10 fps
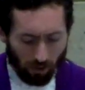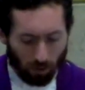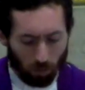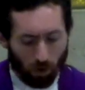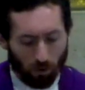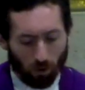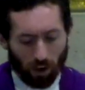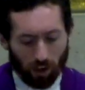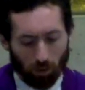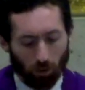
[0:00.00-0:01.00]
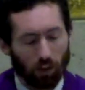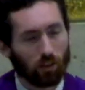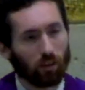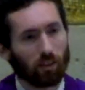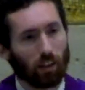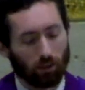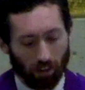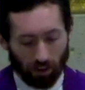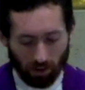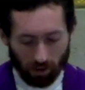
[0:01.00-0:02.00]
If a prayerful aspiration
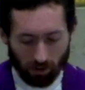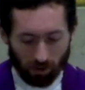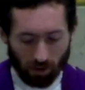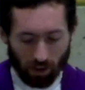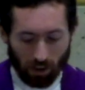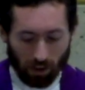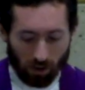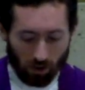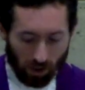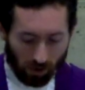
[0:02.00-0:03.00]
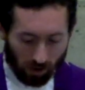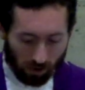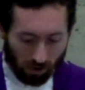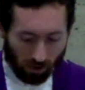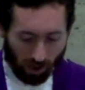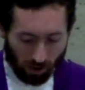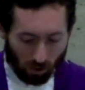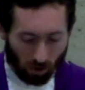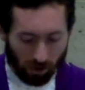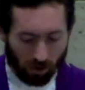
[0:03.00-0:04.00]
sounds like this, Jesus, I
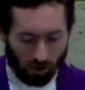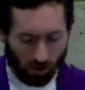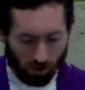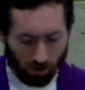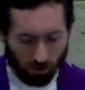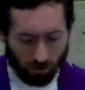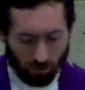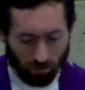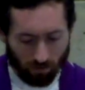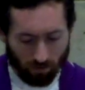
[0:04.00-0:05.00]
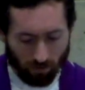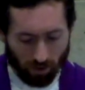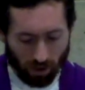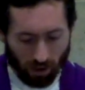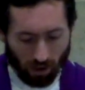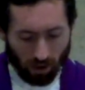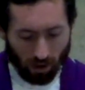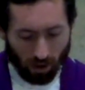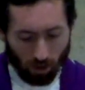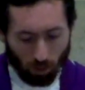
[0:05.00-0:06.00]
trust in you,
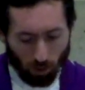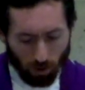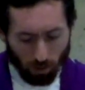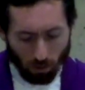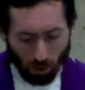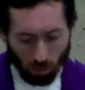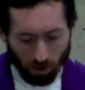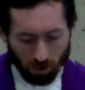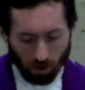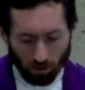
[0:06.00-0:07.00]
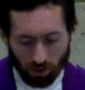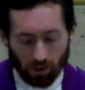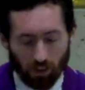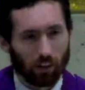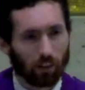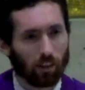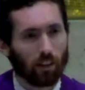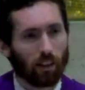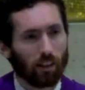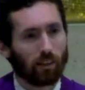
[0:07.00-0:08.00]
a prayerful moment of listening
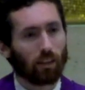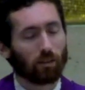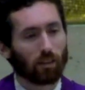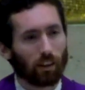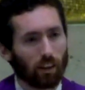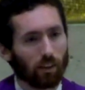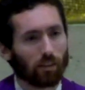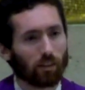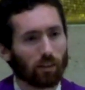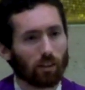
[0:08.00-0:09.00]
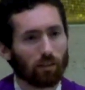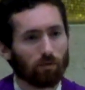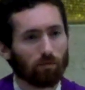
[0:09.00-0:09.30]
sounds like this.